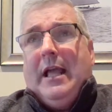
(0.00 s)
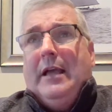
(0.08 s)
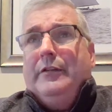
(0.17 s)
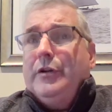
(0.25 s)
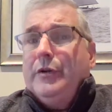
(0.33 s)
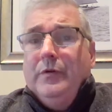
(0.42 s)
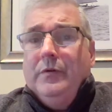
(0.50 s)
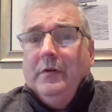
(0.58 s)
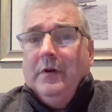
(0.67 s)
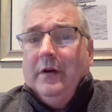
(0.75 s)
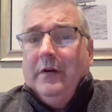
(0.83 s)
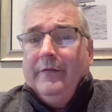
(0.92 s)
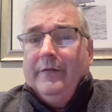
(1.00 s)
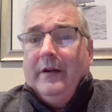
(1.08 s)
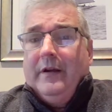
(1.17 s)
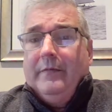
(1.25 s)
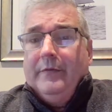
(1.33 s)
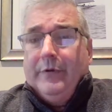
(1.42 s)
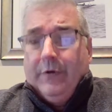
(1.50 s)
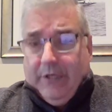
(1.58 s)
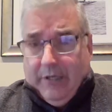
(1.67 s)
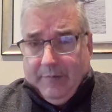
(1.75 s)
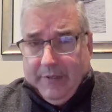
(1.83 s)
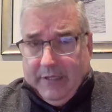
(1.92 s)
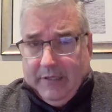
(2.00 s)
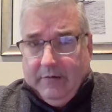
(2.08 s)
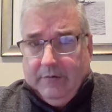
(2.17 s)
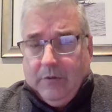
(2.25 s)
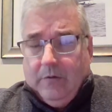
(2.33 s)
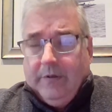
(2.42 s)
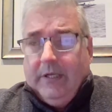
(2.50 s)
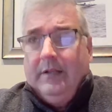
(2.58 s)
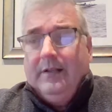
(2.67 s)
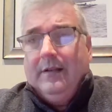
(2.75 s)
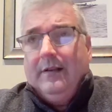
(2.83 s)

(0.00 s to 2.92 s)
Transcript: I knew of uh, your company, Tony,